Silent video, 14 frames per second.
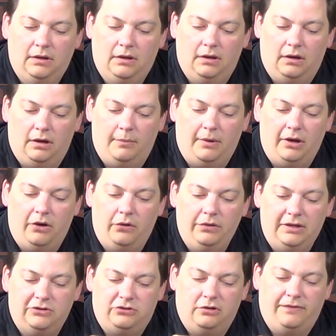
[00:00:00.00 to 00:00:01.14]
My only
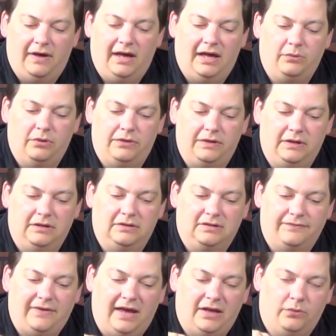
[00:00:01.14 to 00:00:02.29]
issue I've had with these is
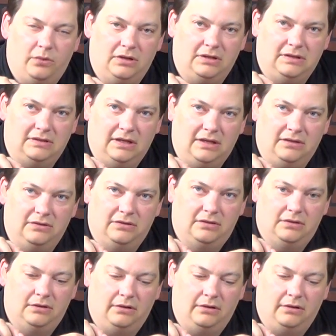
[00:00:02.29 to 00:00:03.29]
I've had one of these ends